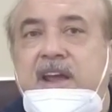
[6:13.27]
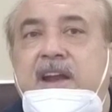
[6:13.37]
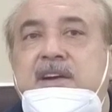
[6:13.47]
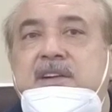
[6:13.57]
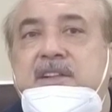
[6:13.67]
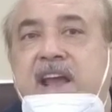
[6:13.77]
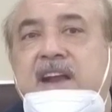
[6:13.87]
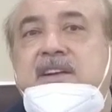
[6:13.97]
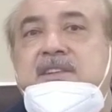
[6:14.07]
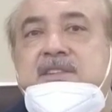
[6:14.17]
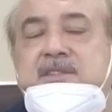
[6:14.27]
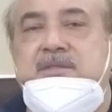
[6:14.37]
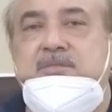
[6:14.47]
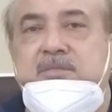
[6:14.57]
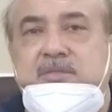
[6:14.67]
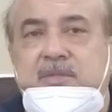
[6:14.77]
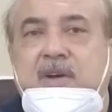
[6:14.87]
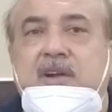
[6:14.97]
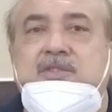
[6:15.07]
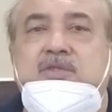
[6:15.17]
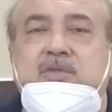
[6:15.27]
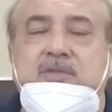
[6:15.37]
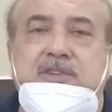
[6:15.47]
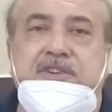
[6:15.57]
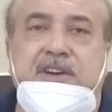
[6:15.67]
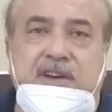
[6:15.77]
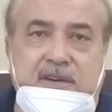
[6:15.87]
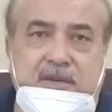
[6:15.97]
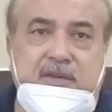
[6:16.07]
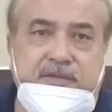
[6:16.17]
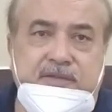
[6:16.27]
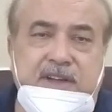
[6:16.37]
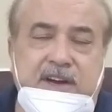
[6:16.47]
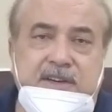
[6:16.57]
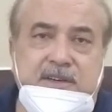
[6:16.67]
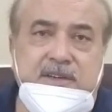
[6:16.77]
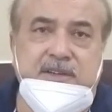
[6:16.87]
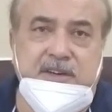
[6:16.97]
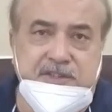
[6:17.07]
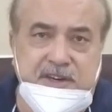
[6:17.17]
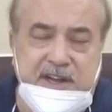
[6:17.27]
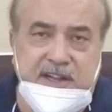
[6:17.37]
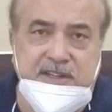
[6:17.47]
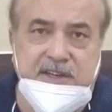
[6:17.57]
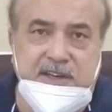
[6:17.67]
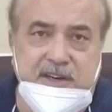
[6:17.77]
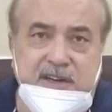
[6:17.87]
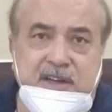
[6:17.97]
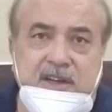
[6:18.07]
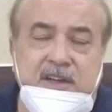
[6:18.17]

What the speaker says: And that is also the share of that tertiary health care,